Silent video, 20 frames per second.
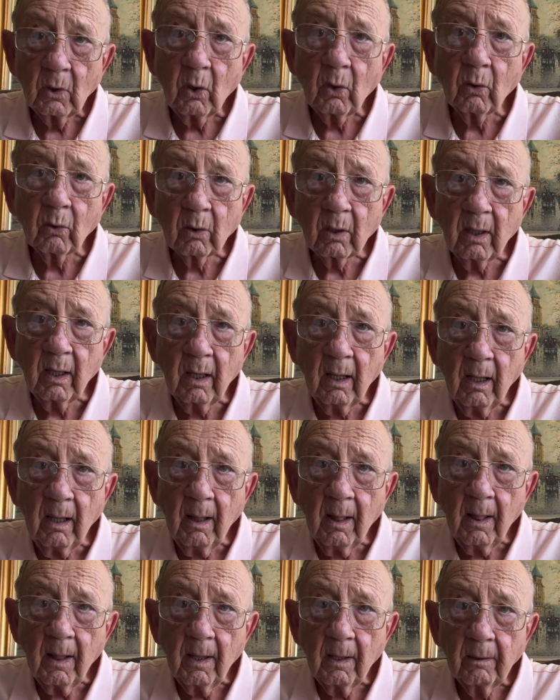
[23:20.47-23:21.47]
okay?
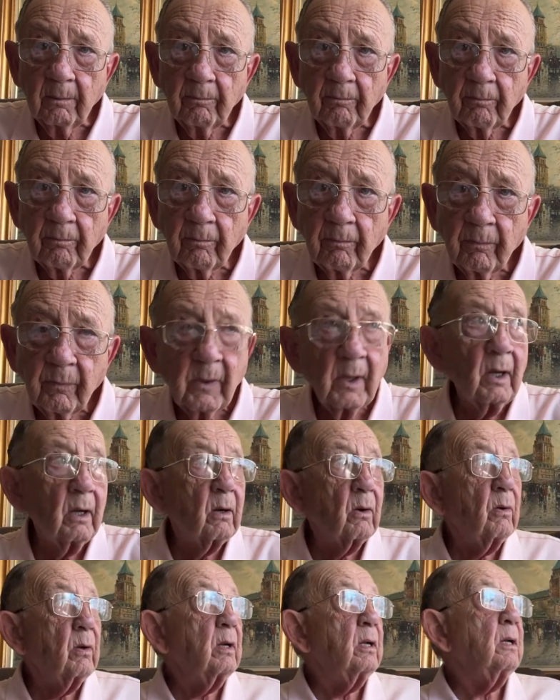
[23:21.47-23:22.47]

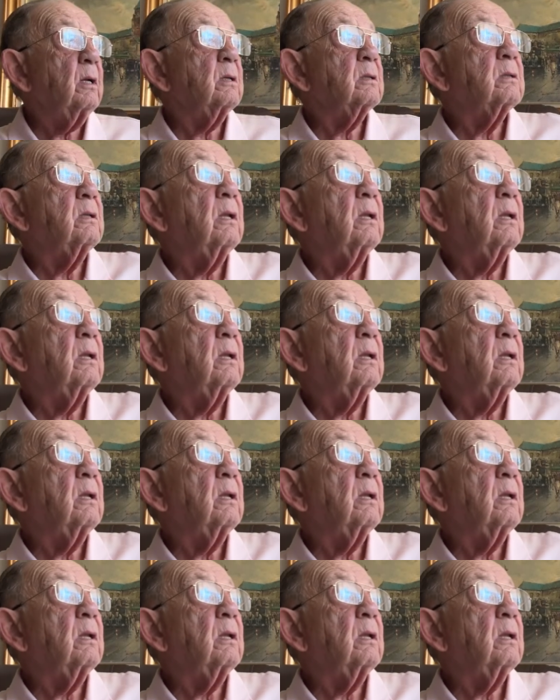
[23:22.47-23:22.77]
Here it is.